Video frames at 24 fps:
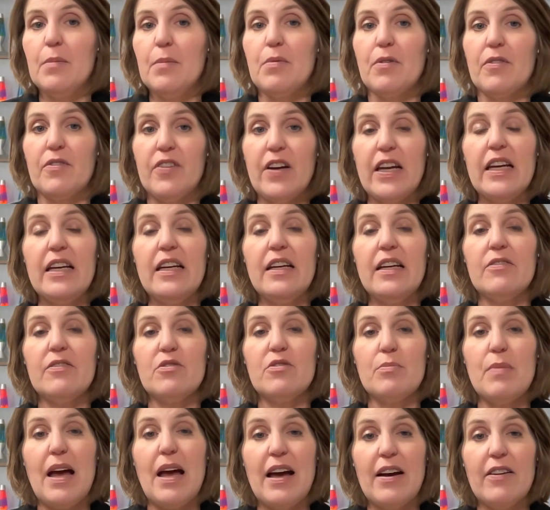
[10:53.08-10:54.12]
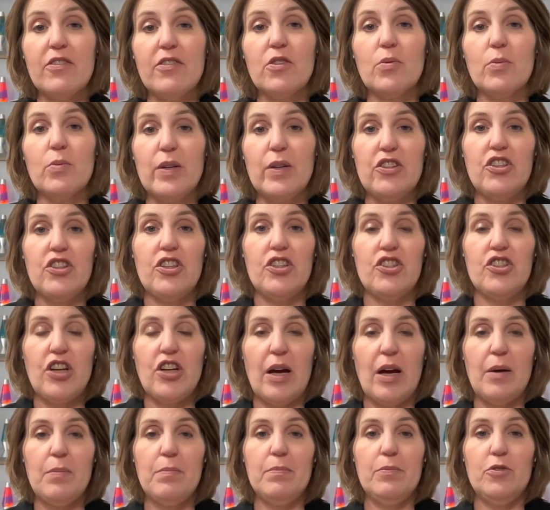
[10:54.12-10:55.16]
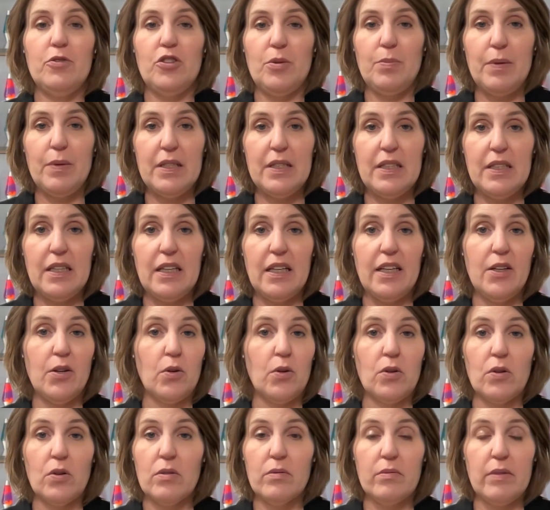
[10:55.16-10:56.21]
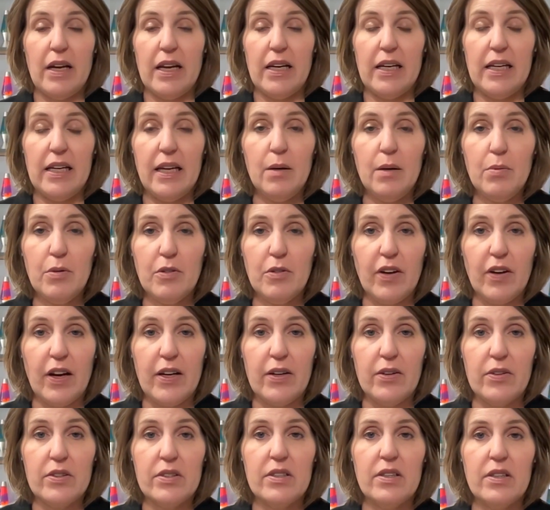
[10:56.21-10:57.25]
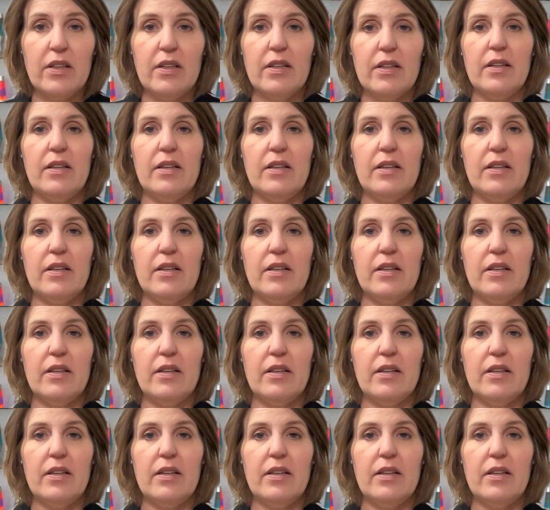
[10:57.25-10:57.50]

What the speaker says: preventing it from ever reaching ChatGPT or any end providers.